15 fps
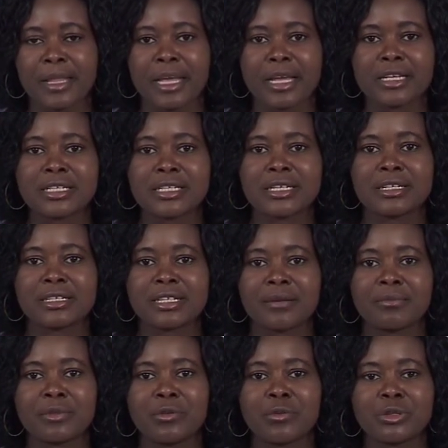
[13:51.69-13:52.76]
And
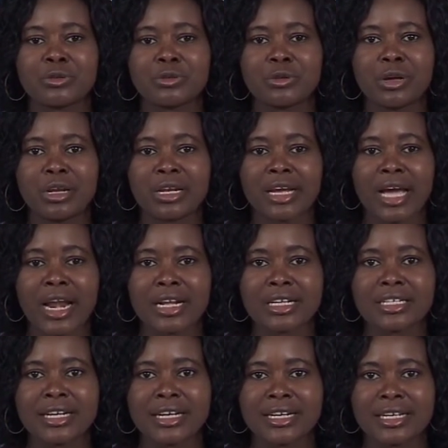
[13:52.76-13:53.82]
we should
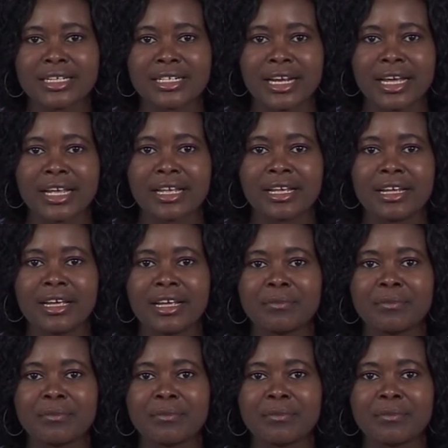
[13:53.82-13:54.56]
encourage learners, like